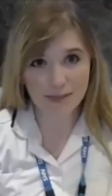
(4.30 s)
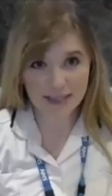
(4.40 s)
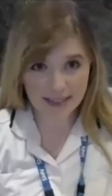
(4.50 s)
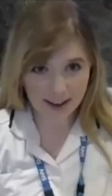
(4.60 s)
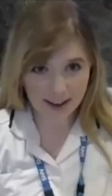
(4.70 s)

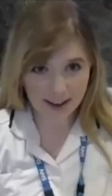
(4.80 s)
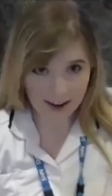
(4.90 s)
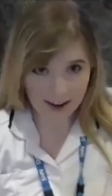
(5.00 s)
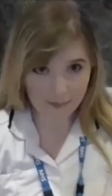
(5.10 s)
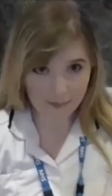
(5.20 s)
and
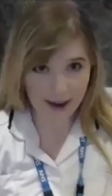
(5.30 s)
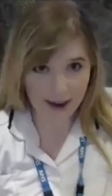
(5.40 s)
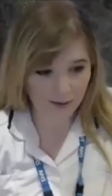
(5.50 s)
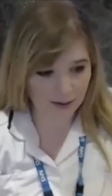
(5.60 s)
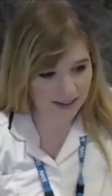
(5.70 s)

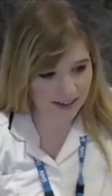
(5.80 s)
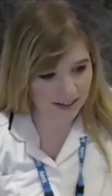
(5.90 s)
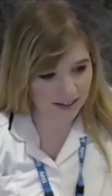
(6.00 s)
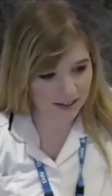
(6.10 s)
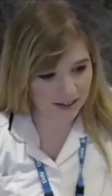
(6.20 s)
bounds.
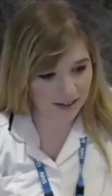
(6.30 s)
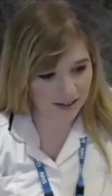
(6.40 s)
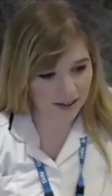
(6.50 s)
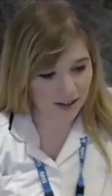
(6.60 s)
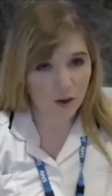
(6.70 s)

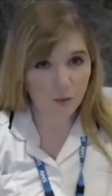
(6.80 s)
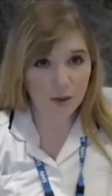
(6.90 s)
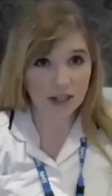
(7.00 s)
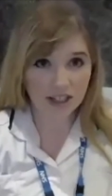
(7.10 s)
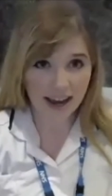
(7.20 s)

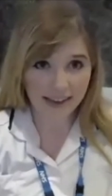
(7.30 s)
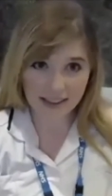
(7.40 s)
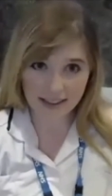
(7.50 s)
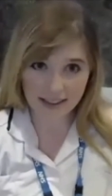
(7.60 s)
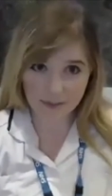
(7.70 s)
We share
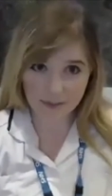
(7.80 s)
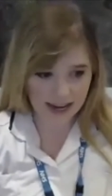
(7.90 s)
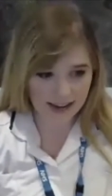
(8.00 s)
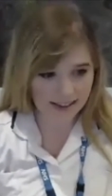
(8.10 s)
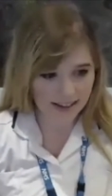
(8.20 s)
this
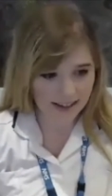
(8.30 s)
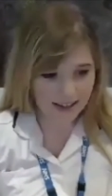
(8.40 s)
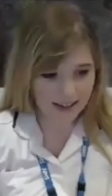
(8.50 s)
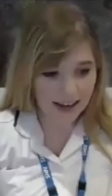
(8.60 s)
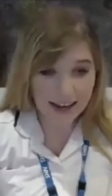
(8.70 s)
space,
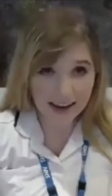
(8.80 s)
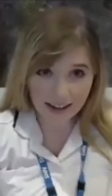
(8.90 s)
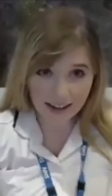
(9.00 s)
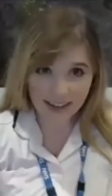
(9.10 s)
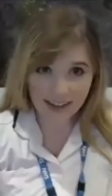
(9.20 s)

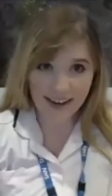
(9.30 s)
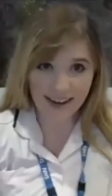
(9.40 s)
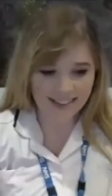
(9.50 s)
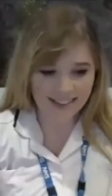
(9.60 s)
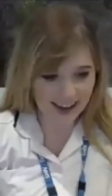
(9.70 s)
here
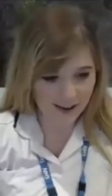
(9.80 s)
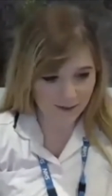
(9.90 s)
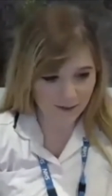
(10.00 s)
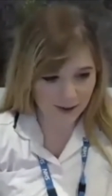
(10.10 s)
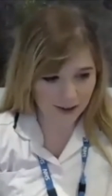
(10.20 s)
and
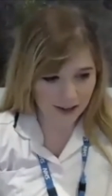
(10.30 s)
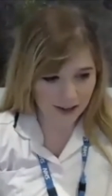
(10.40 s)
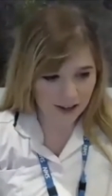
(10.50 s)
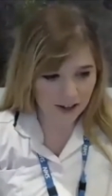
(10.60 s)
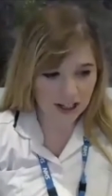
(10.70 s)
safe.
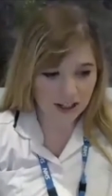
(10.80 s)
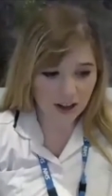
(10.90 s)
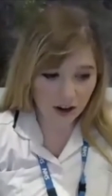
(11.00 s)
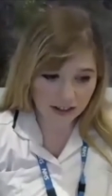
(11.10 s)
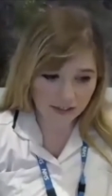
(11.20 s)
She
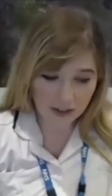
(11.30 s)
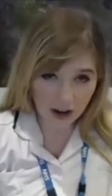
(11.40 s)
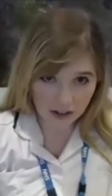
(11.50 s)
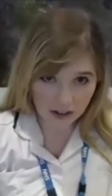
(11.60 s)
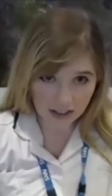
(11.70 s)
talks of
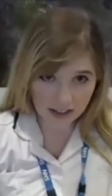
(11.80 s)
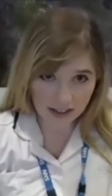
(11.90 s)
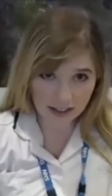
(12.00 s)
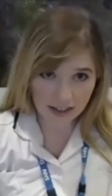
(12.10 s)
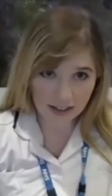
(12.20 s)
knots
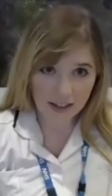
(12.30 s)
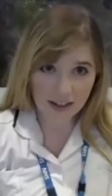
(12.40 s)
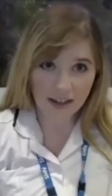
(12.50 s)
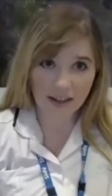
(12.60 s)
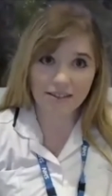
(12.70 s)

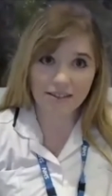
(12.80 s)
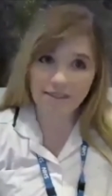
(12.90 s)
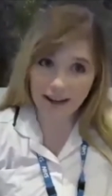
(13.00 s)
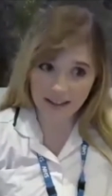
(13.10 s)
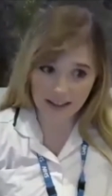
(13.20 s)
and
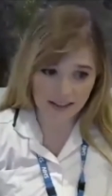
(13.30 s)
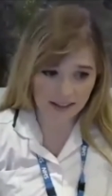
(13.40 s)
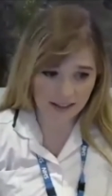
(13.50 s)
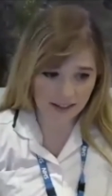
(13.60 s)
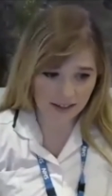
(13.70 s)

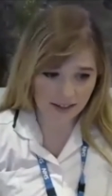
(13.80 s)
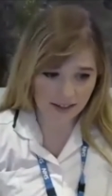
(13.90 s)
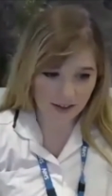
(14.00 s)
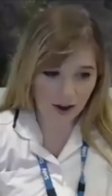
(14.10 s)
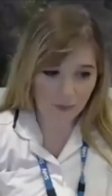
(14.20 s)
silence,
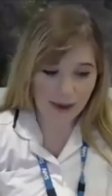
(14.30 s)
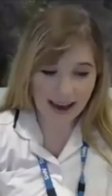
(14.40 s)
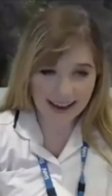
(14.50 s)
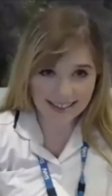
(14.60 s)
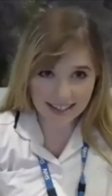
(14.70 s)
her
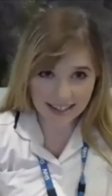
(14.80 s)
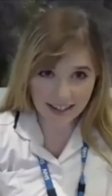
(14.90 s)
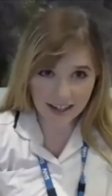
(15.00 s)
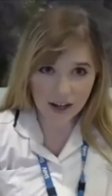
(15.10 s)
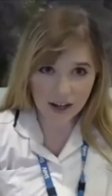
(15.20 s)
past
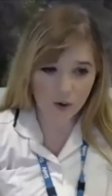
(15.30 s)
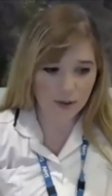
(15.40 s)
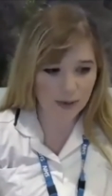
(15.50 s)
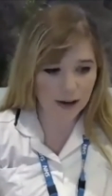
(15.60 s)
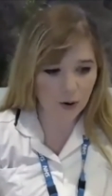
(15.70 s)

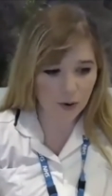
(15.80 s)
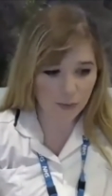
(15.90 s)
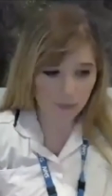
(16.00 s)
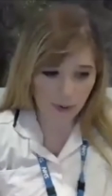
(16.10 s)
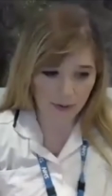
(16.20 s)
creeping
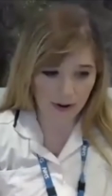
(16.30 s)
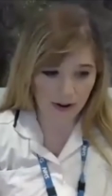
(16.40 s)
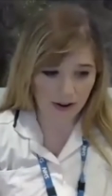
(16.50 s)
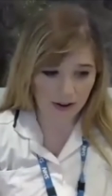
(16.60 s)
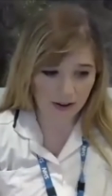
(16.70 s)
up on
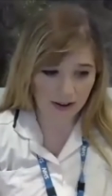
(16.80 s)
her,